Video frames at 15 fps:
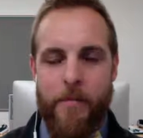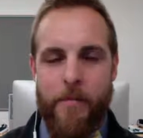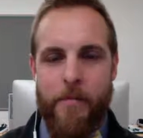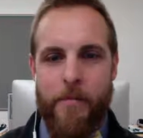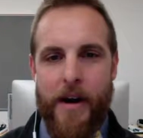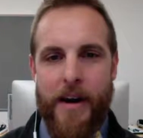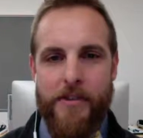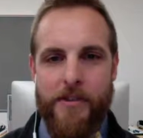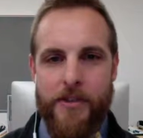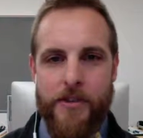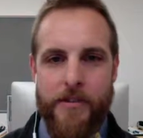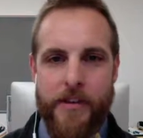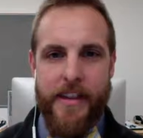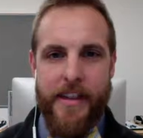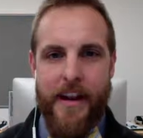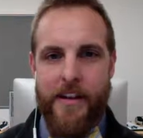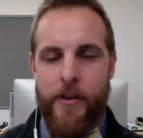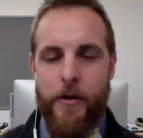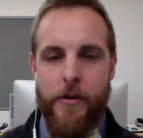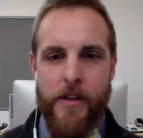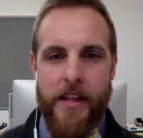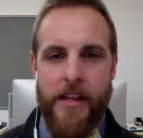brown tree
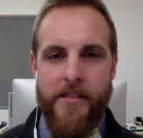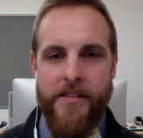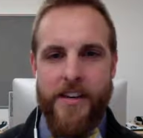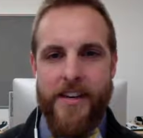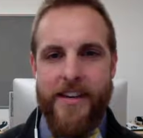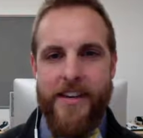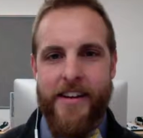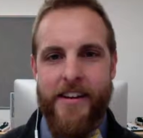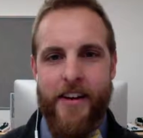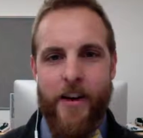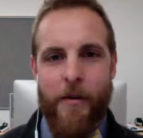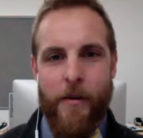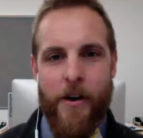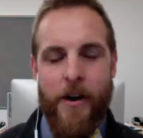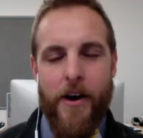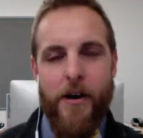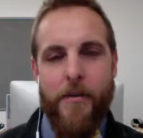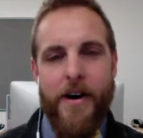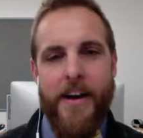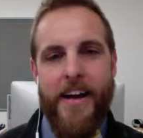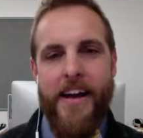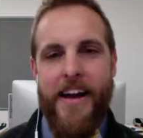no leaves on it in our one
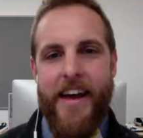hallway.